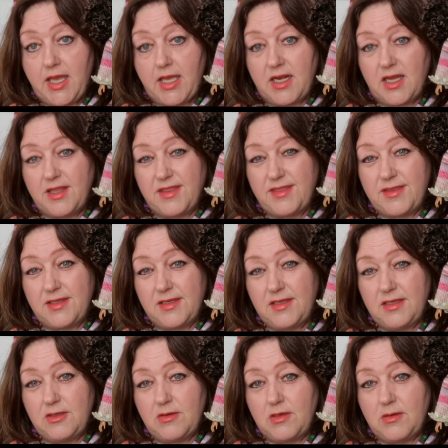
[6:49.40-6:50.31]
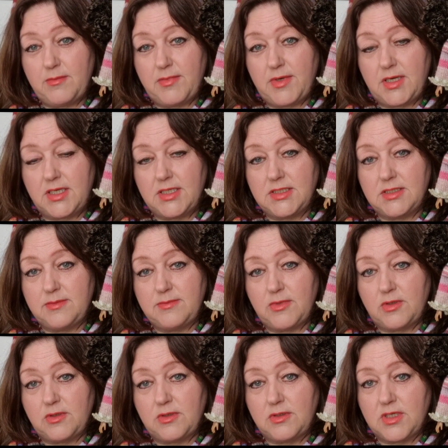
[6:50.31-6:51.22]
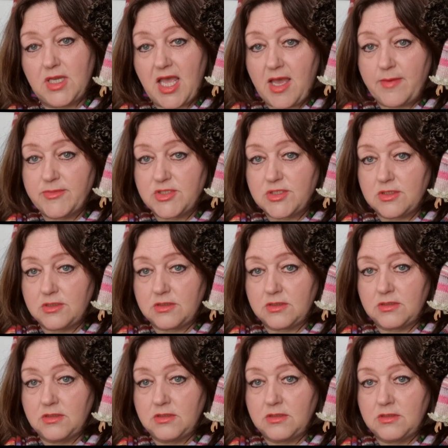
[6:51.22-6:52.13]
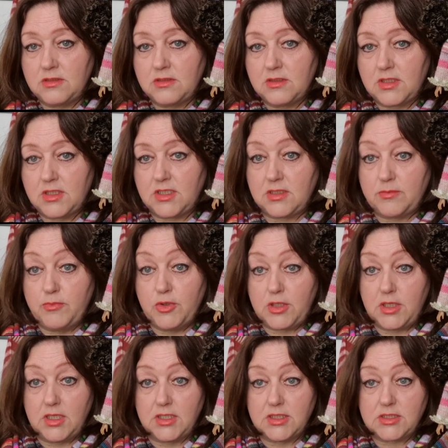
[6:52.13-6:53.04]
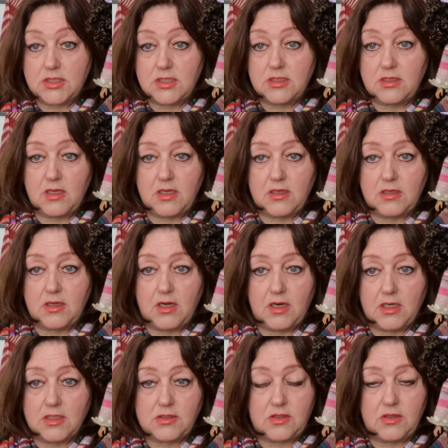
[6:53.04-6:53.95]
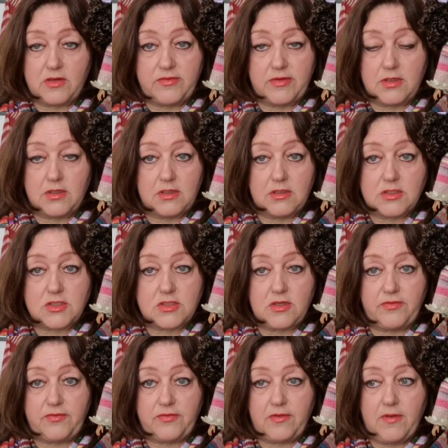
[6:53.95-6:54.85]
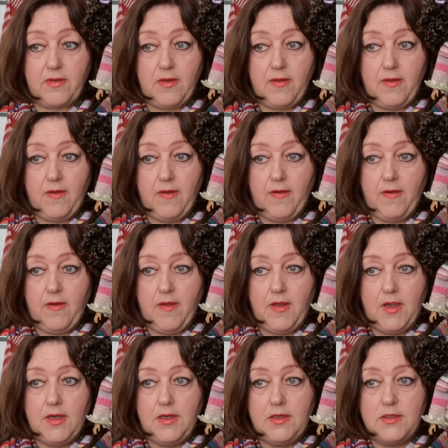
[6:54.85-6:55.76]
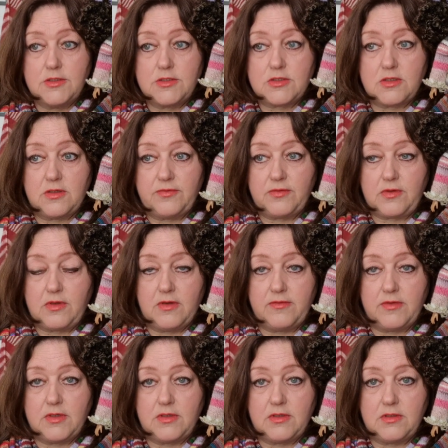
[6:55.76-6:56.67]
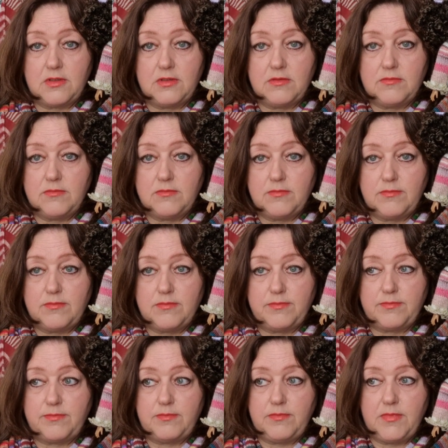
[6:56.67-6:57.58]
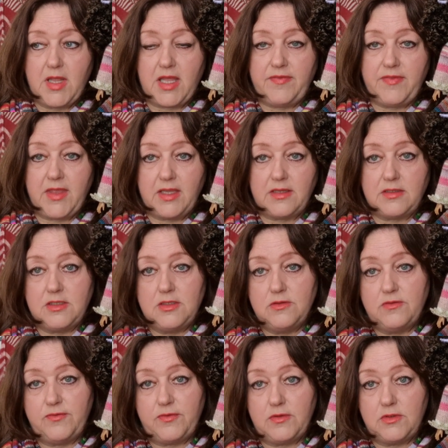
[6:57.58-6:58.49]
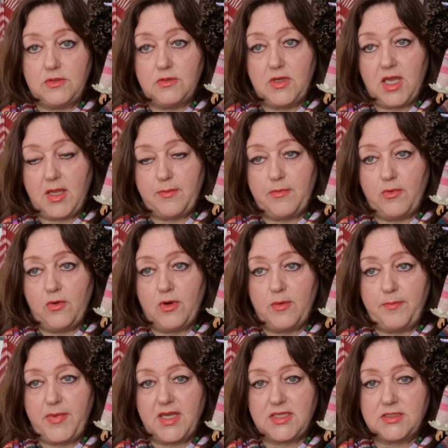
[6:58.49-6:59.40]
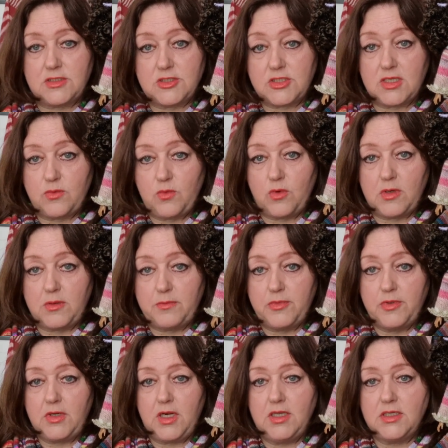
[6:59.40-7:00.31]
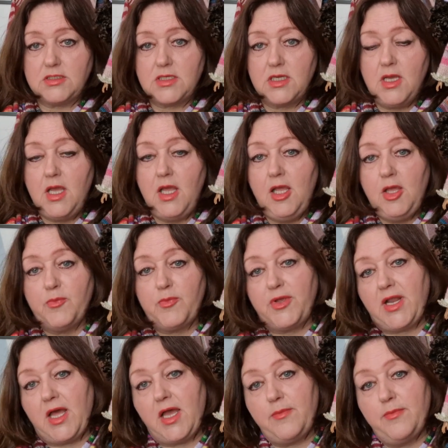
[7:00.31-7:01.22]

and I think you can buy them on Amazon in a booklet, in a hardcover or a soft cover, and then you get more patterns in one booklet. But